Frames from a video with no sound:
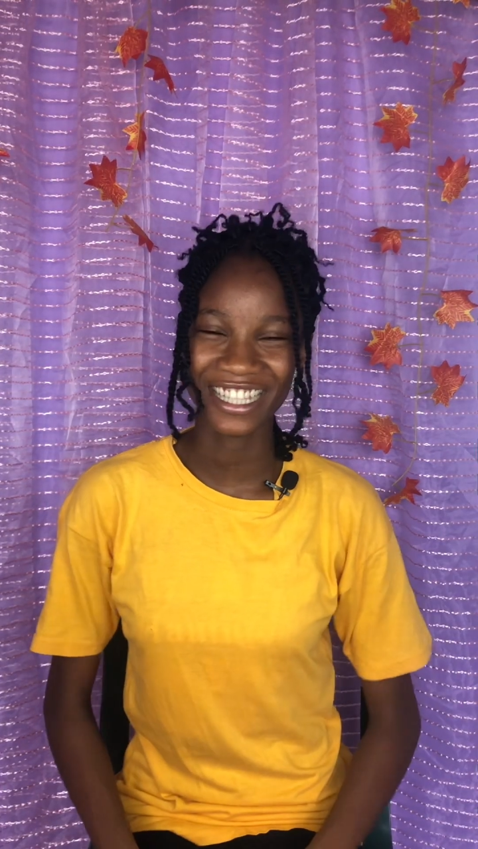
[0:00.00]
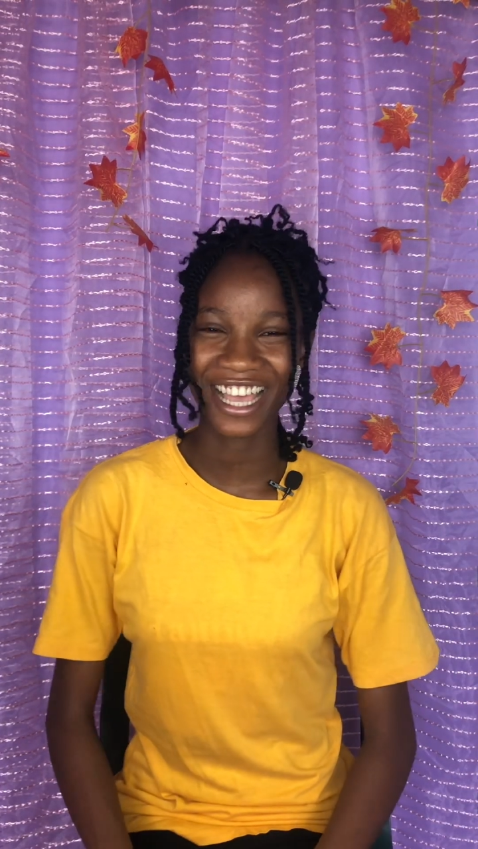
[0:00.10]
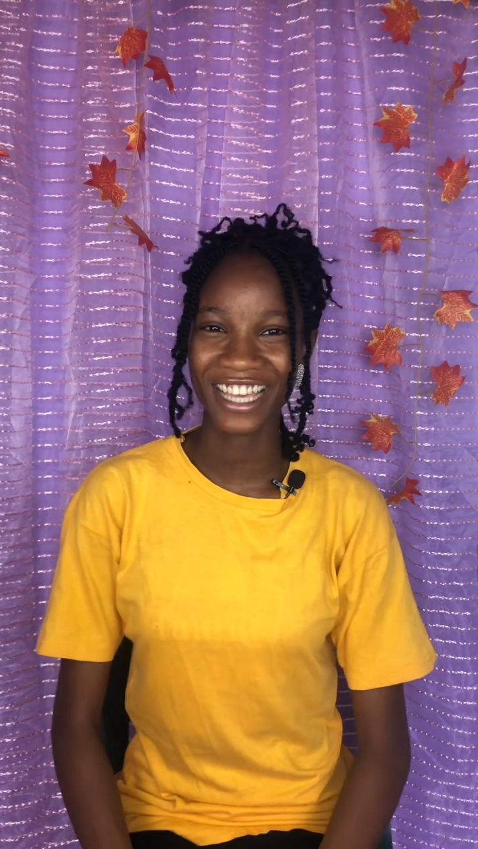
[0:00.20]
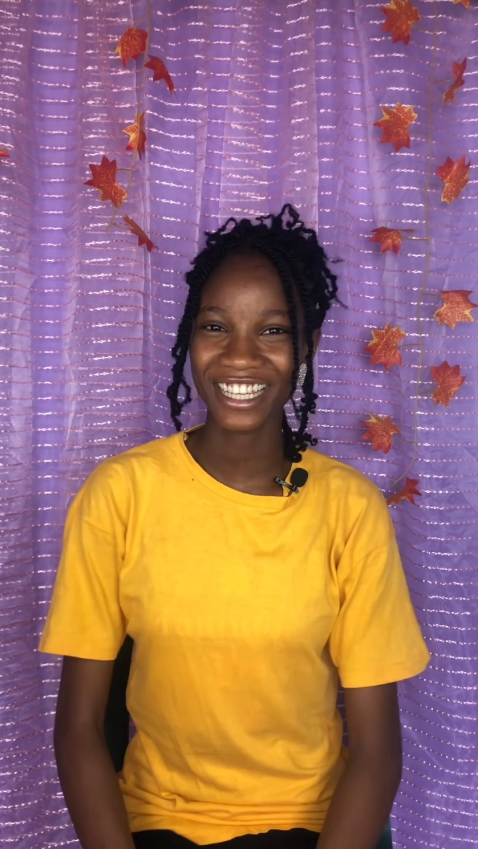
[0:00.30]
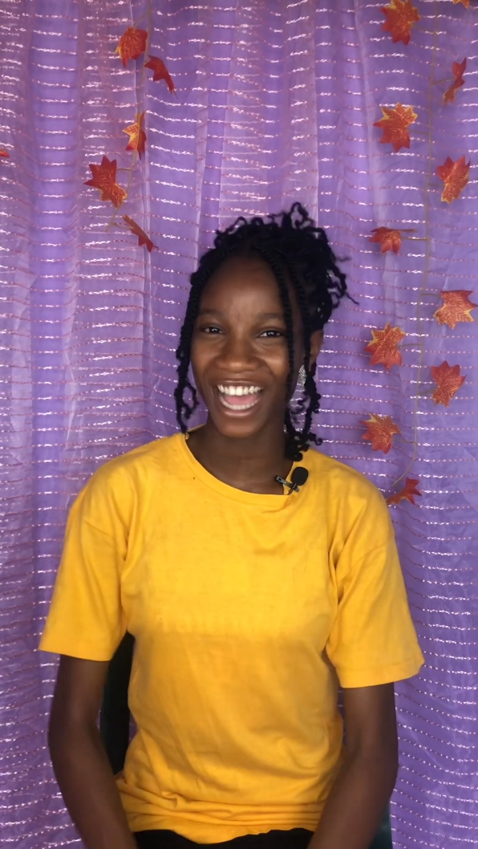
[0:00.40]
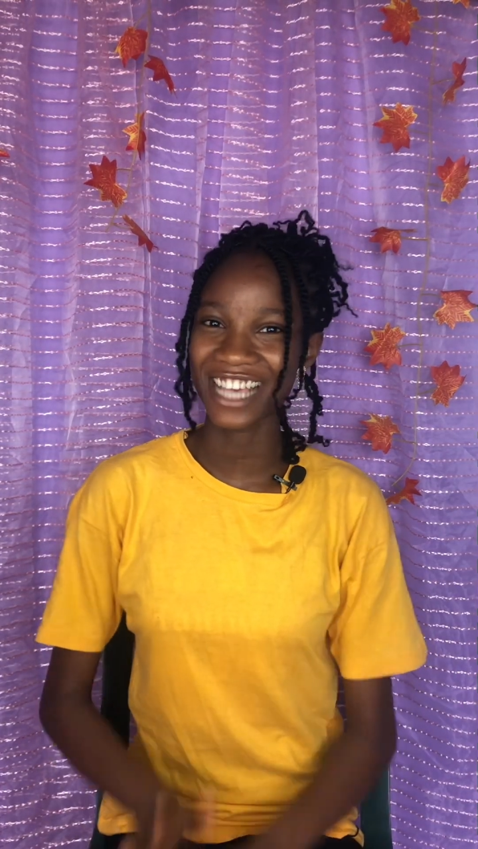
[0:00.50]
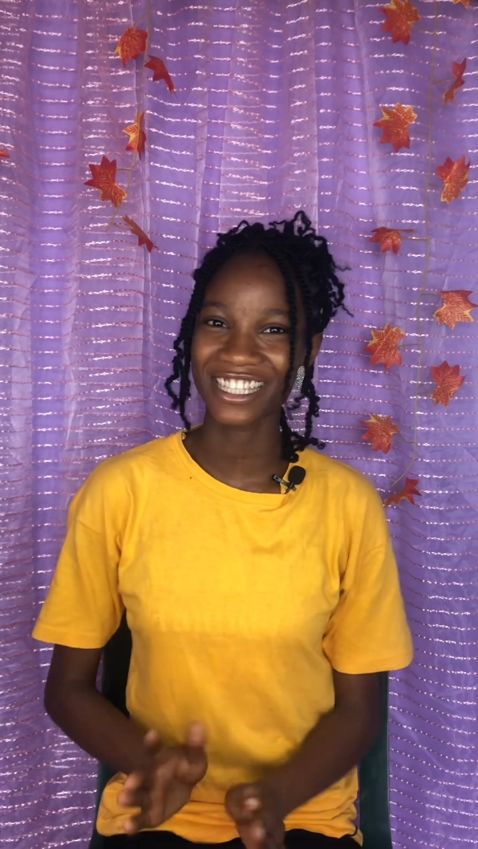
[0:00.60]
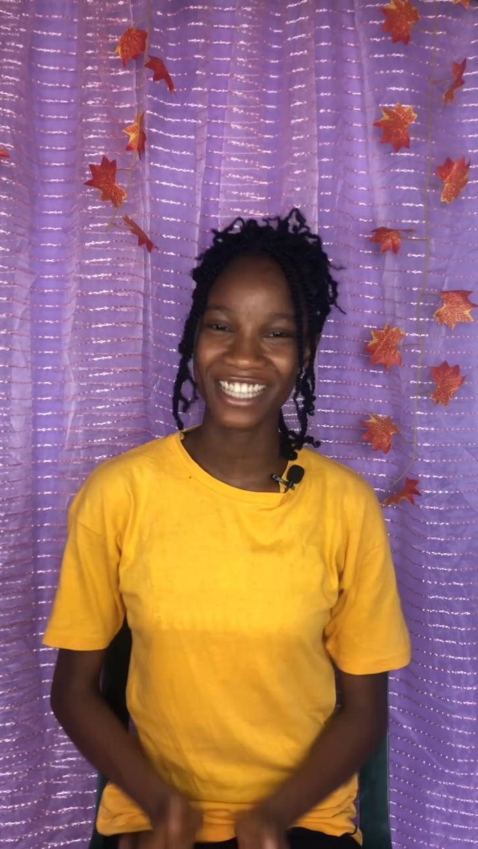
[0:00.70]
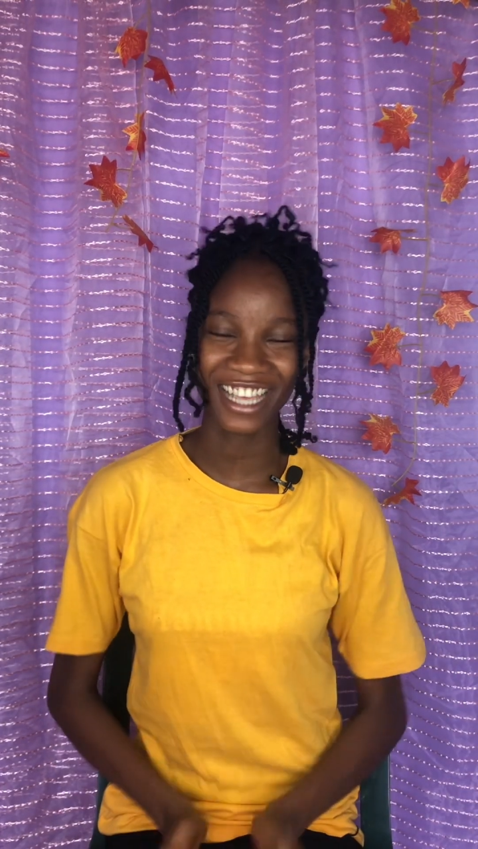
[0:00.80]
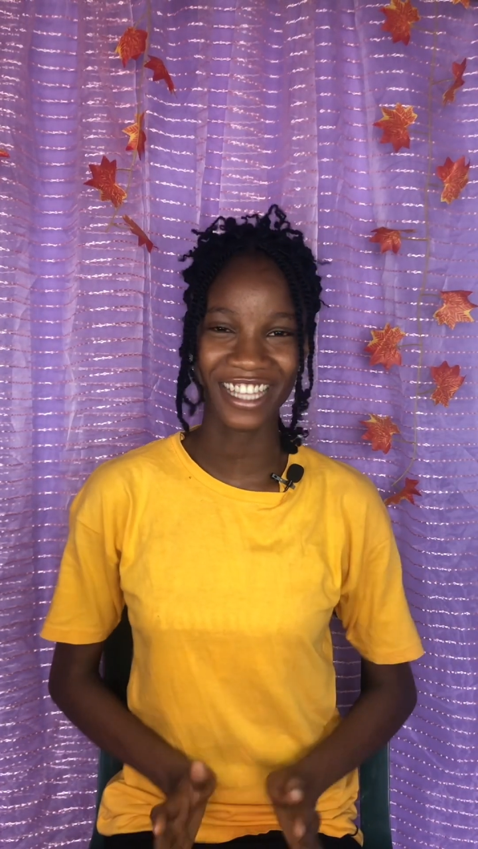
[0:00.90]
like I
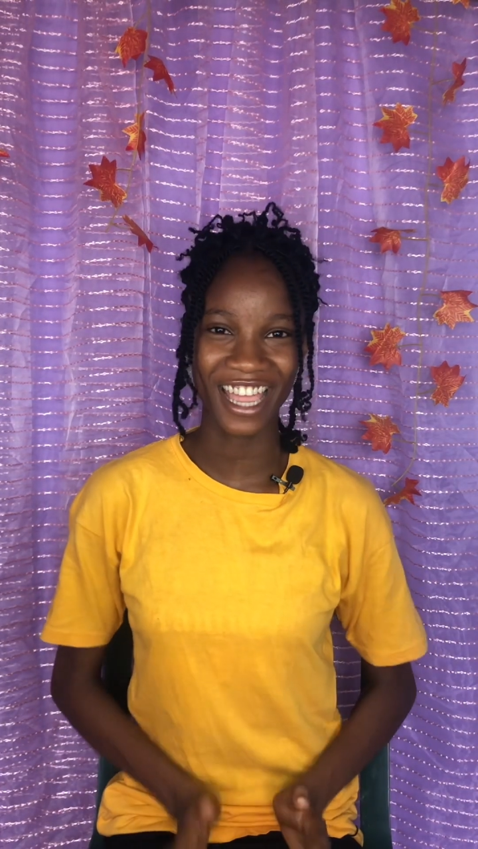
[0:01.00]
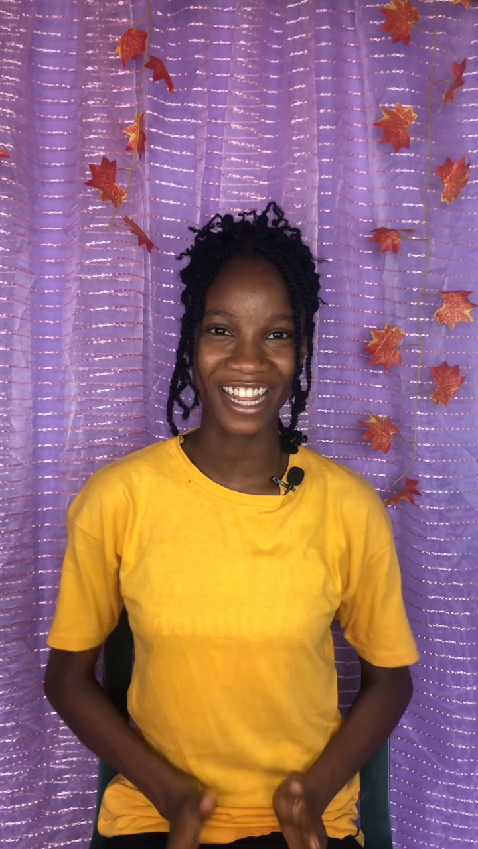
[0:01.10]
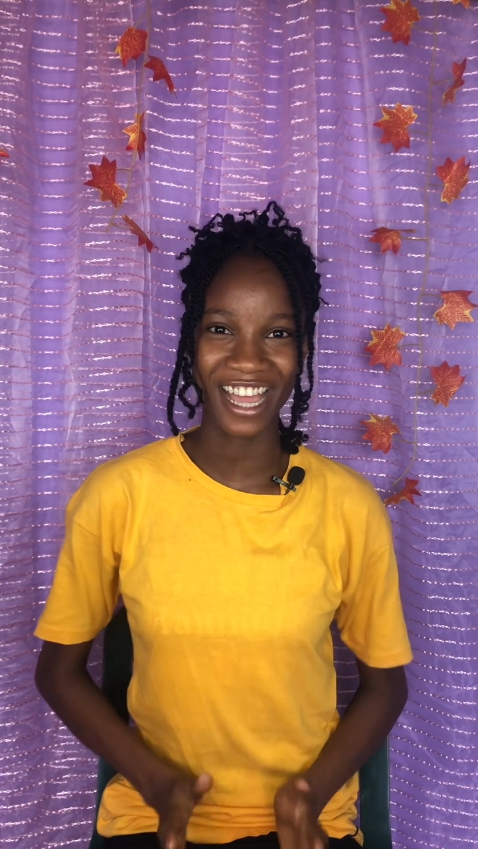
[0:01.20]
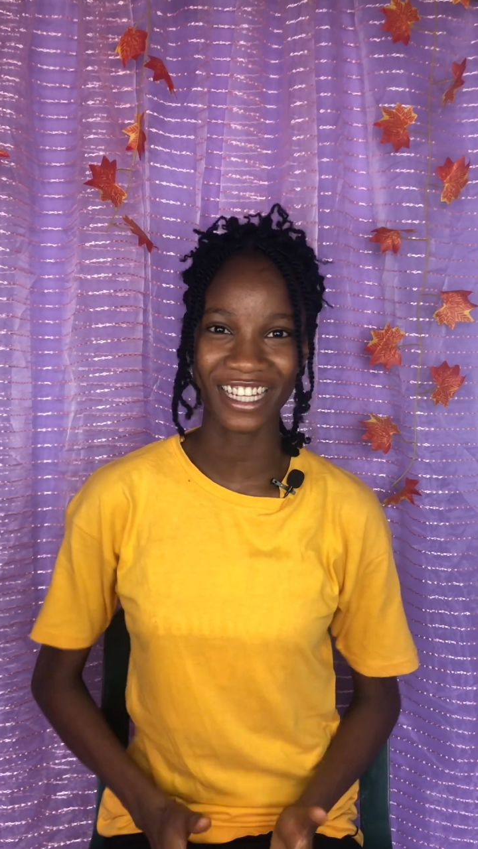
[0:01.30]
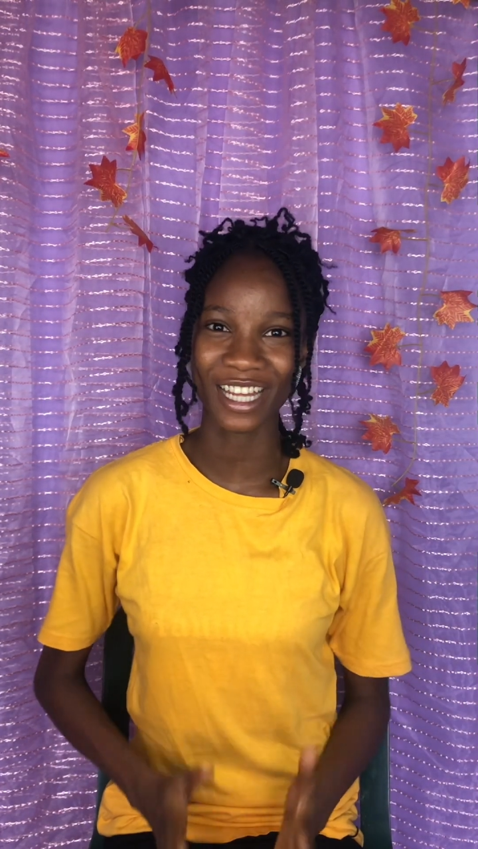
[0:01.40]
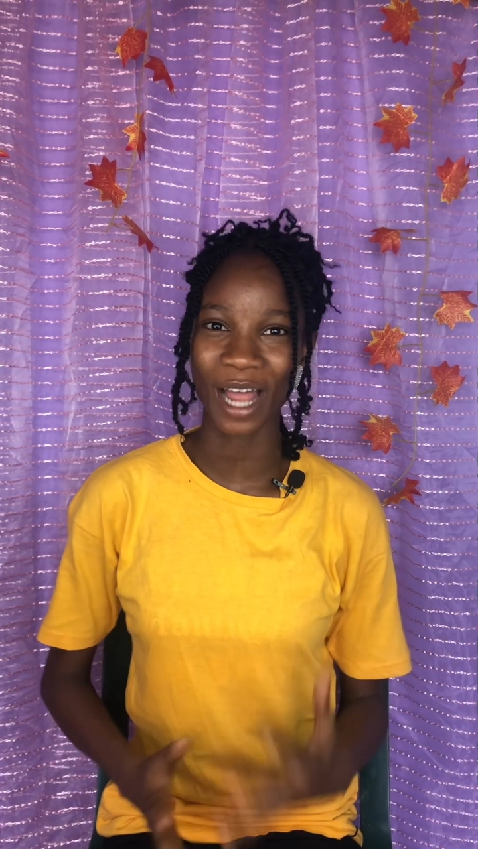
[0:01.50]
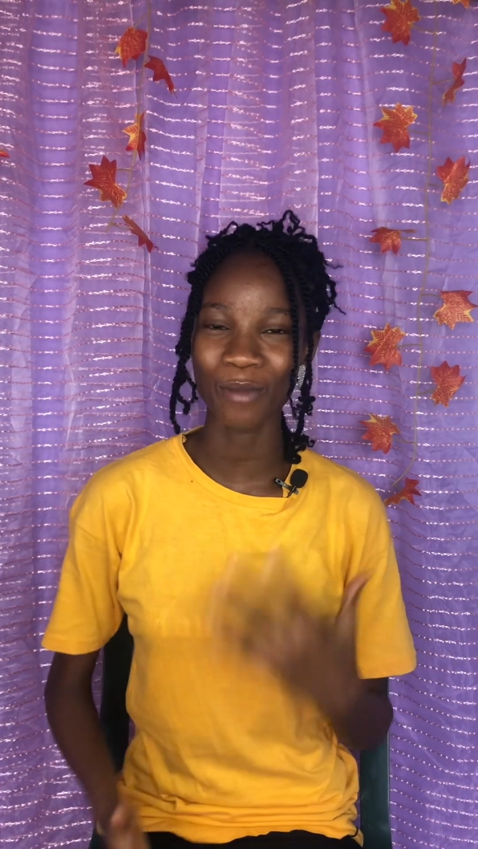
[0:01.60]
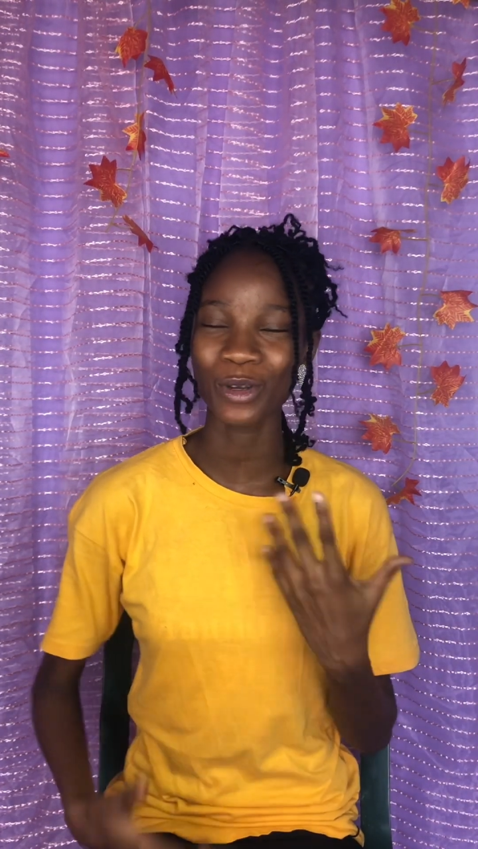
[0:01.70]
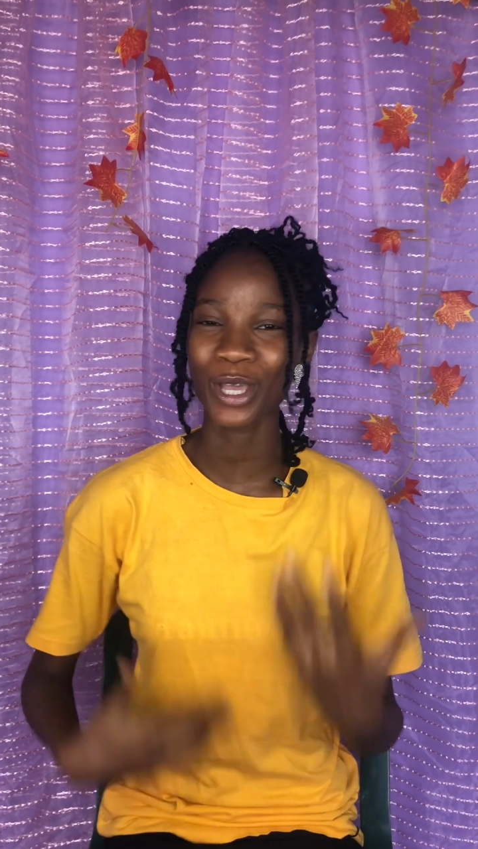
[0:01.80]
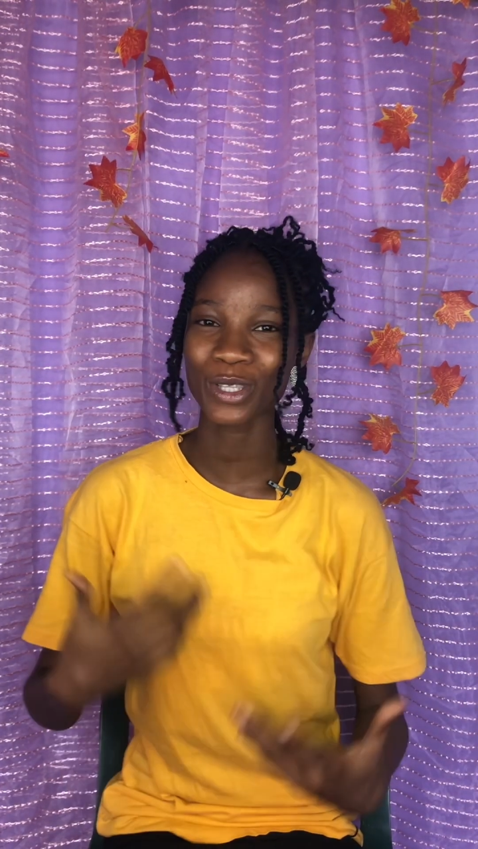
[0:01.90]
said earlier that I'm going